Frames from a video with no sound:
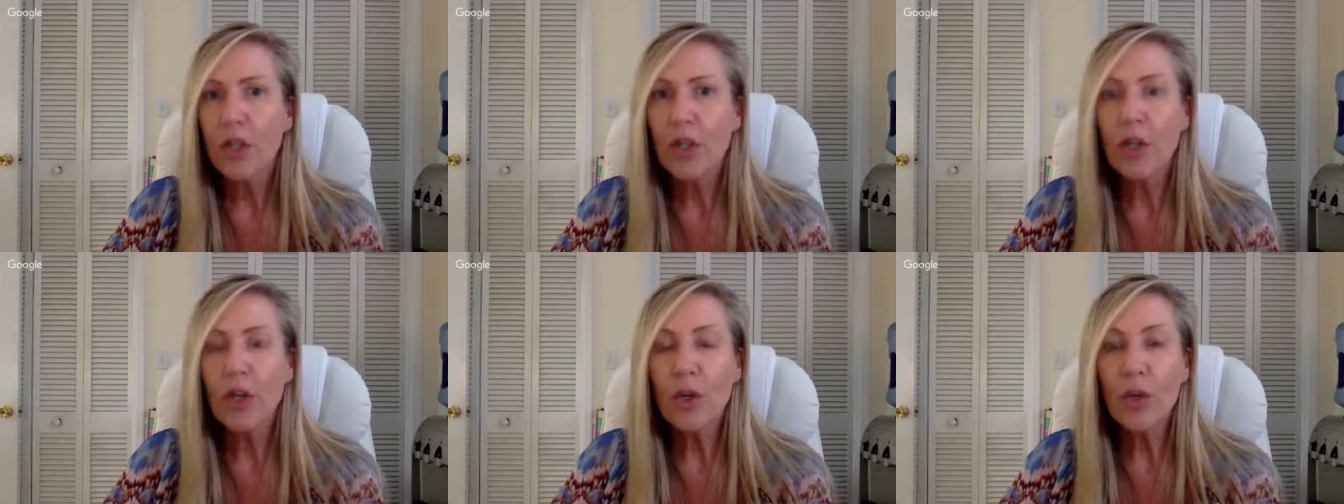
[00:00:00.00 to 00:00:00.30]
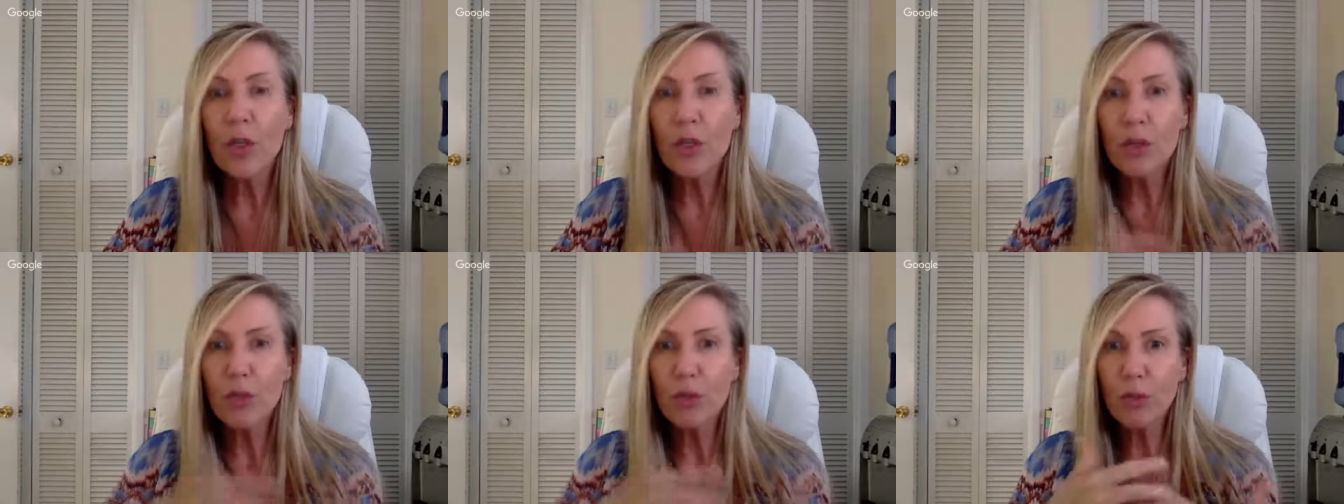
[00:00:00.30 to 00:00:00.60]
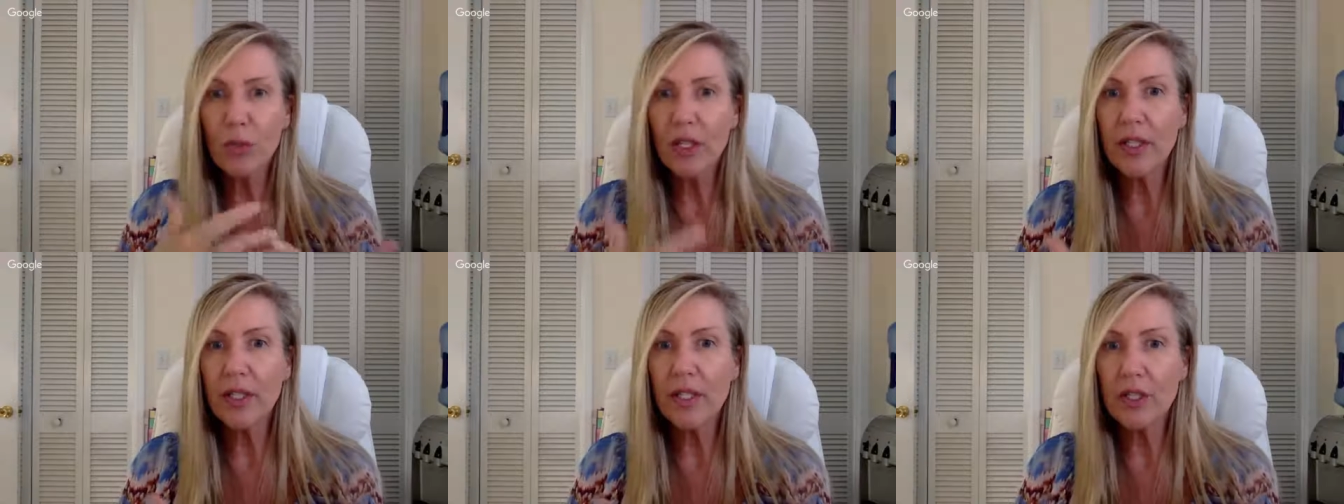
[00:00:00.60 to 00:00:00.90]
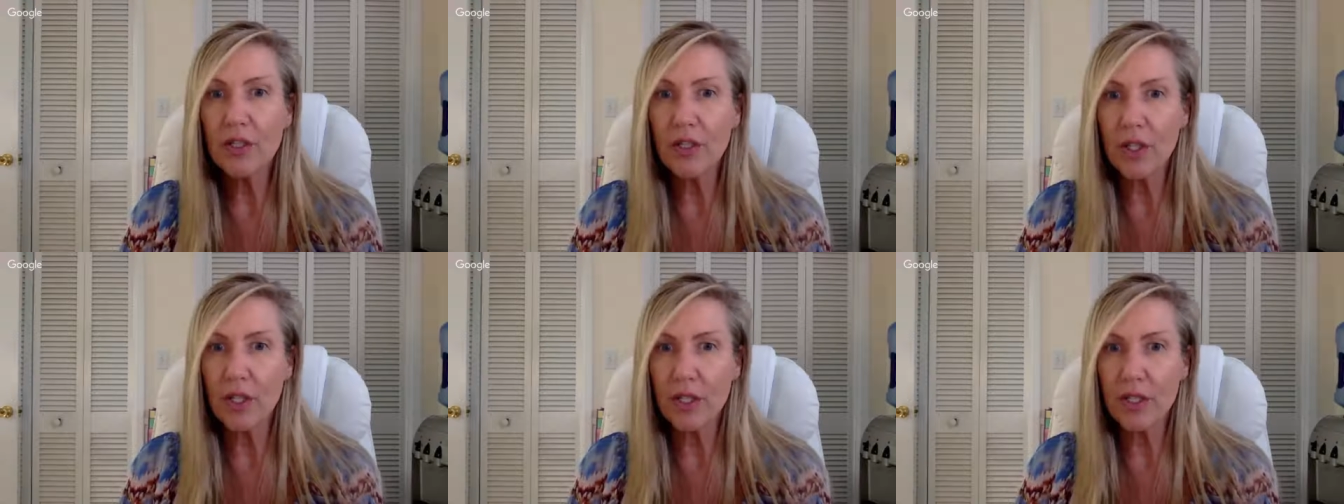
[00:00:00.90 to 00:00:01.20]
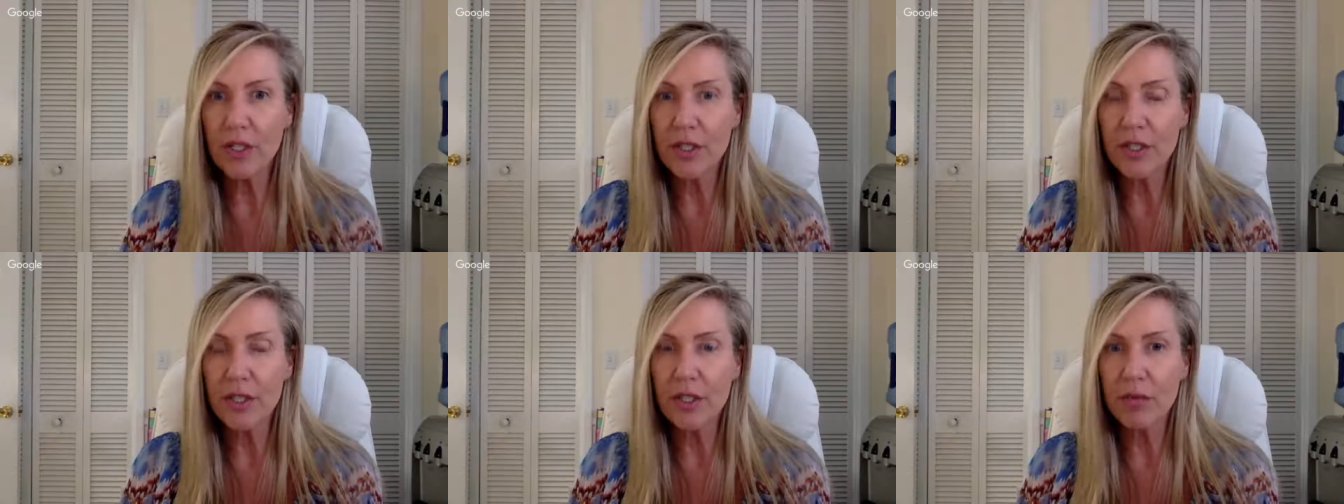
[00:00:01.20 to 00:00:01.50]
you know, it's really
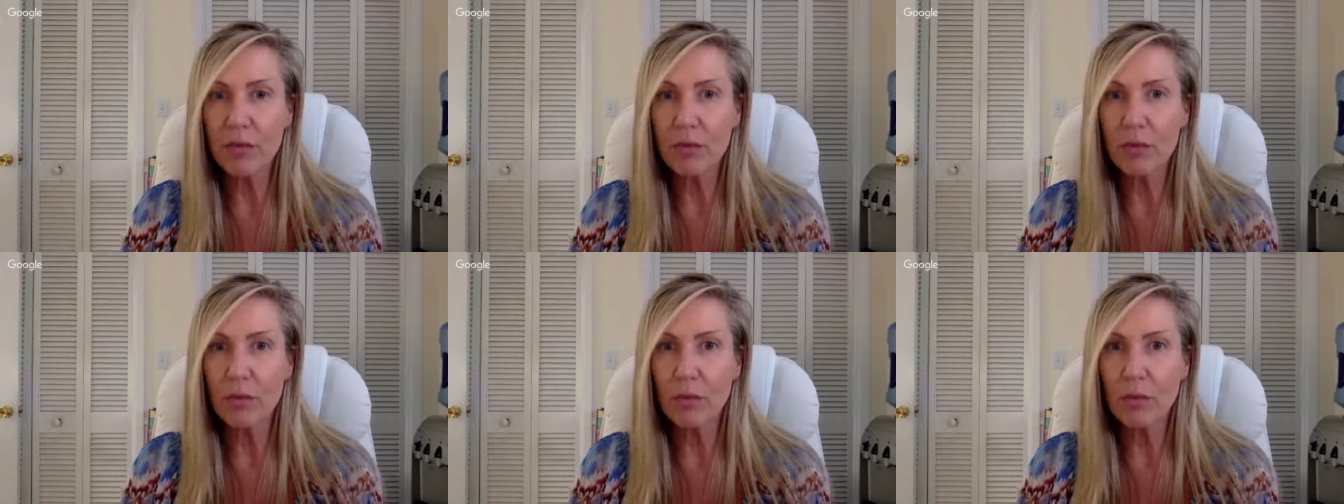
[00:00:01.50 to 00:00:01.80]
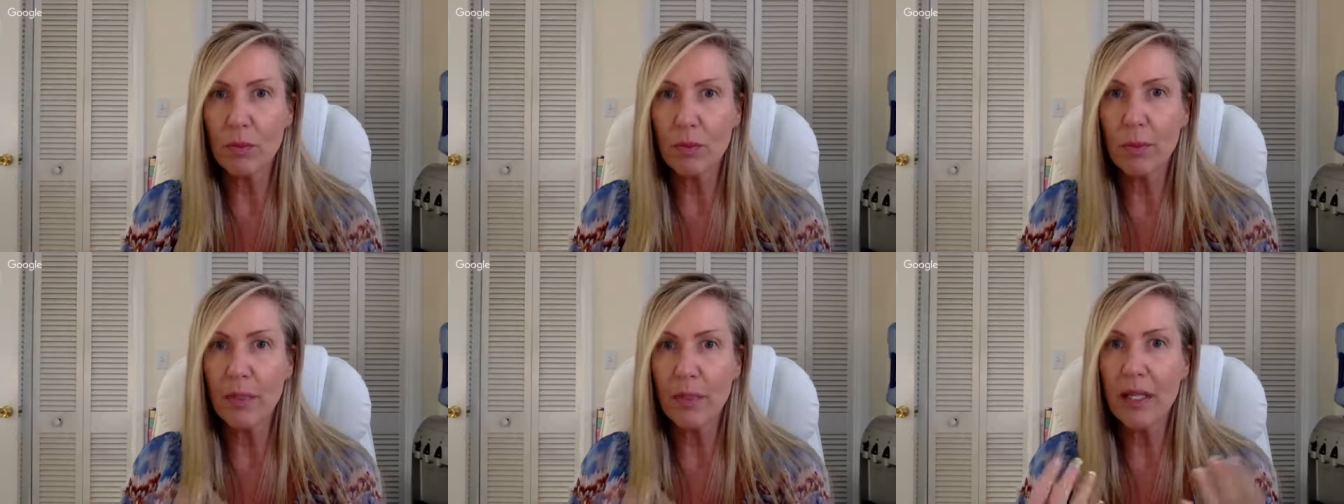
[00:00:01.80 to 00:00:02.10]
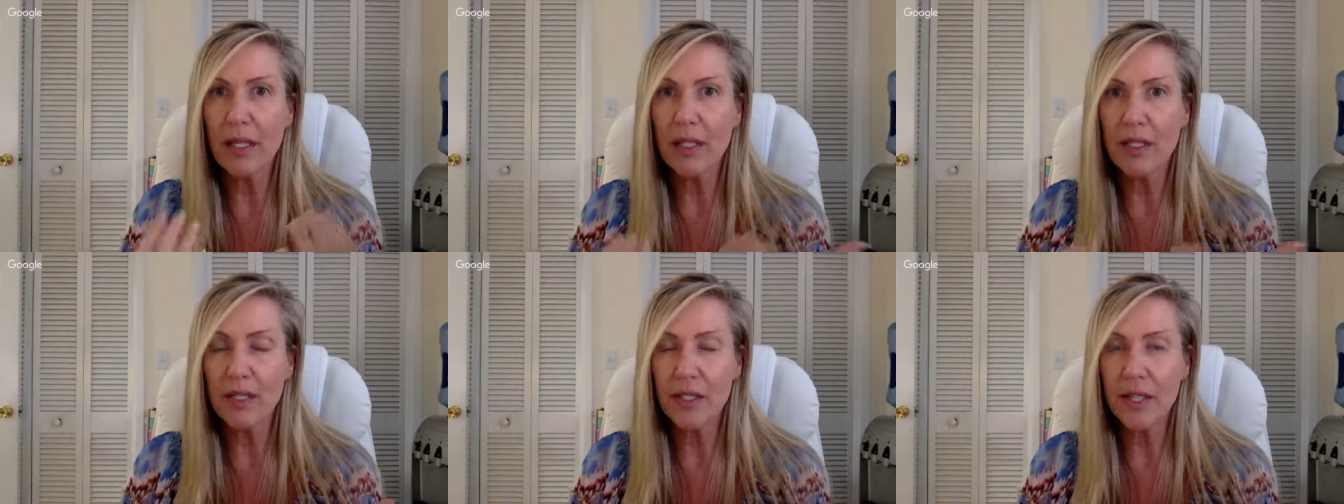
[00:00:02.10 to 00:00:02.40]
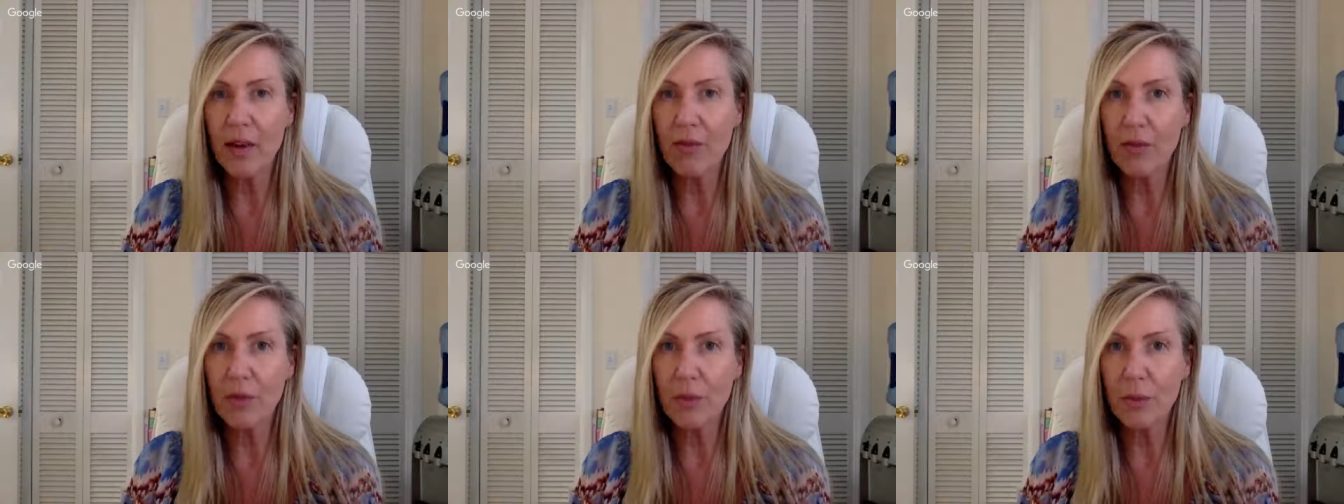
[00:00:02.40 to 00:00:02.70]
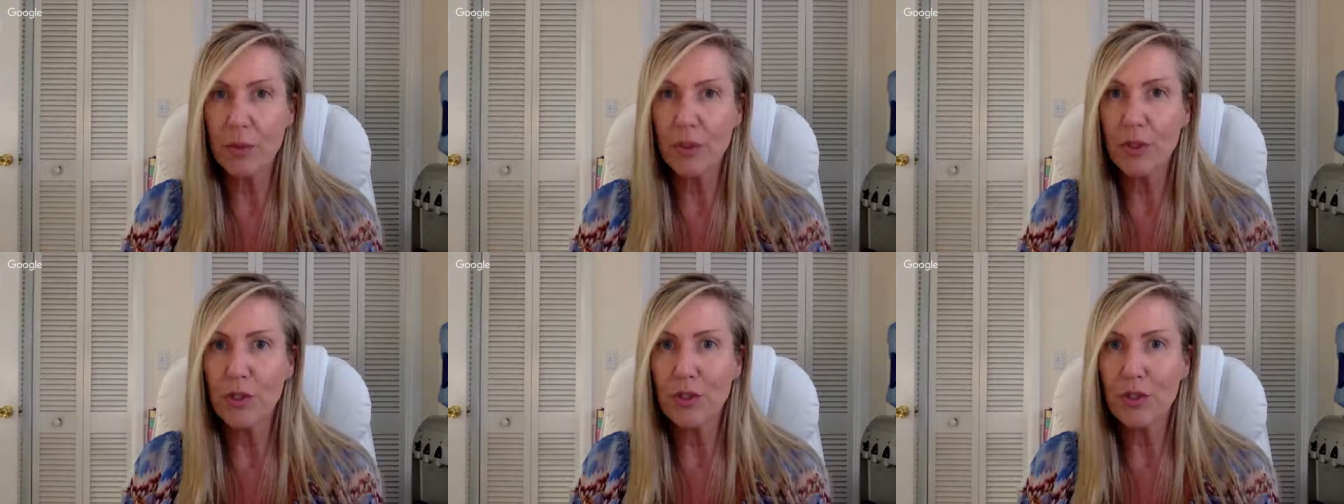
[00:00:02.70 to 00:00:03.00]
just being as
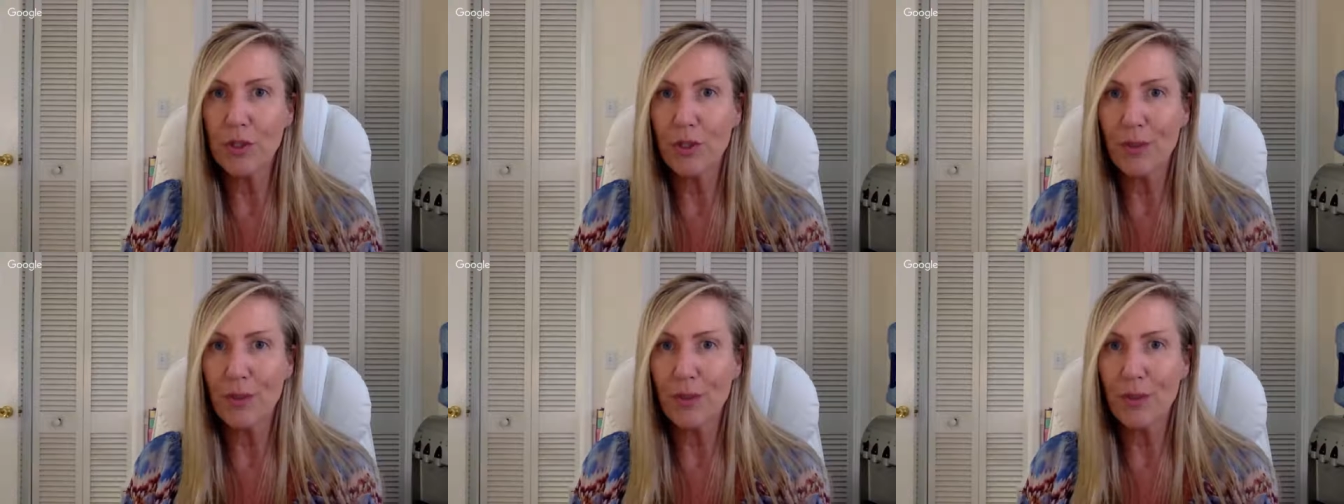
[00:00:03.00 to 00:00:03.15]
comfortable as you